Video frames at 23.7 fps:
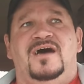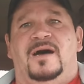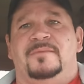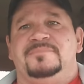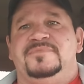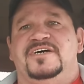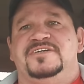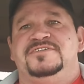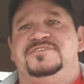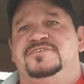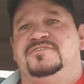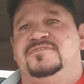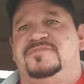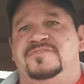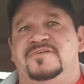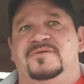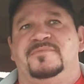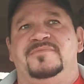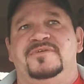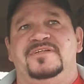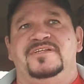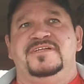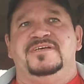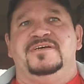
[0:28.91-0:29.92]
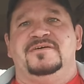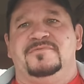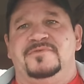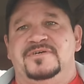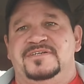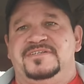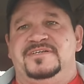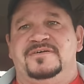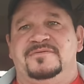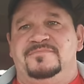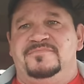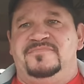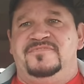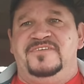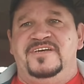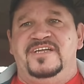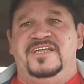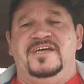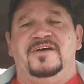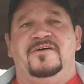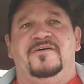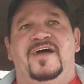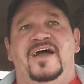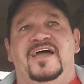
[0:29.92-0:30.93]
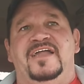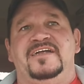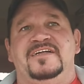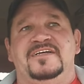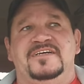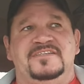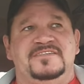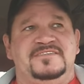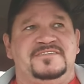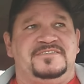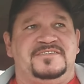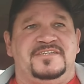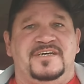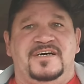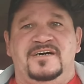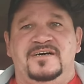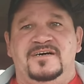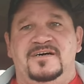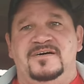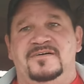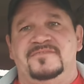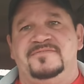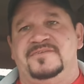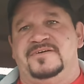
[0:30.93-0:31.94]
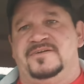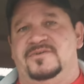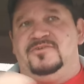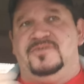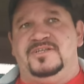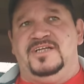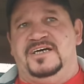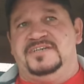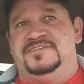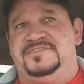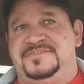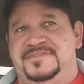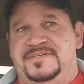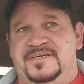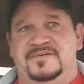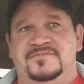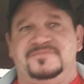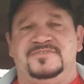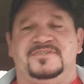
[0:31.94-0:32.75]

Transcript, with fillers: I'm not too familiar with the video editing stuff and all that stuff,